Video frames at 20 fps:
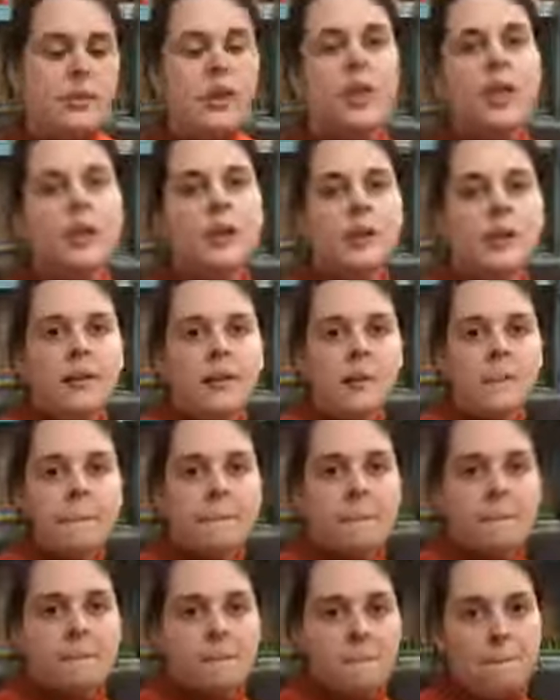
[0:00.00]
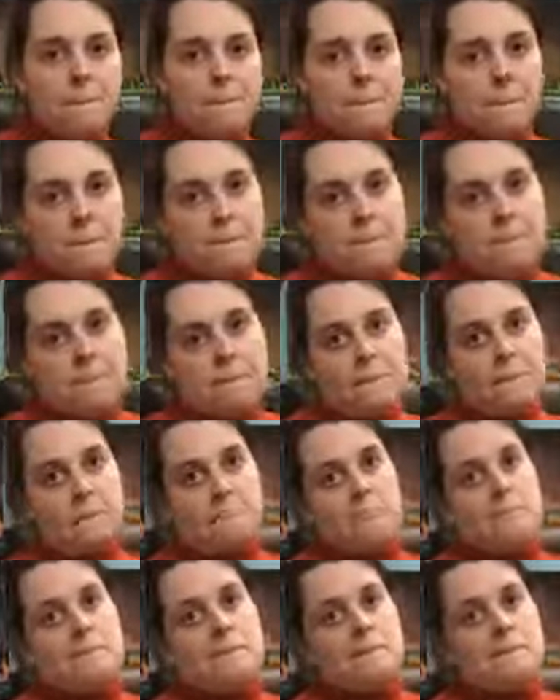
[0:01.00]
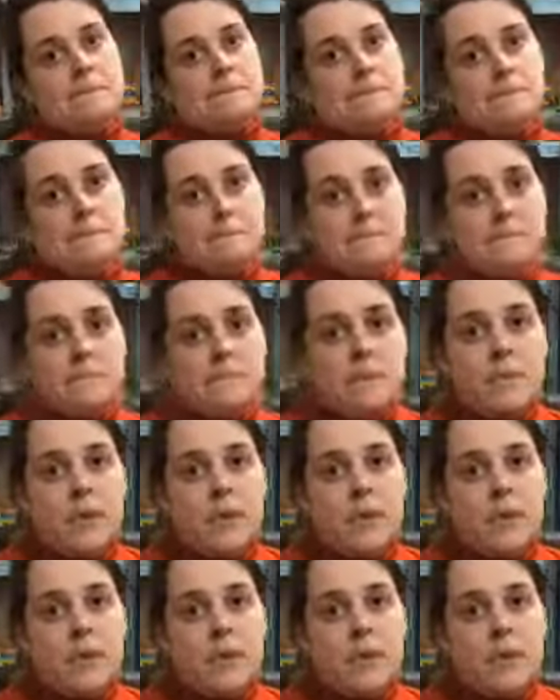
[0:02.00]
really basically down to your budget.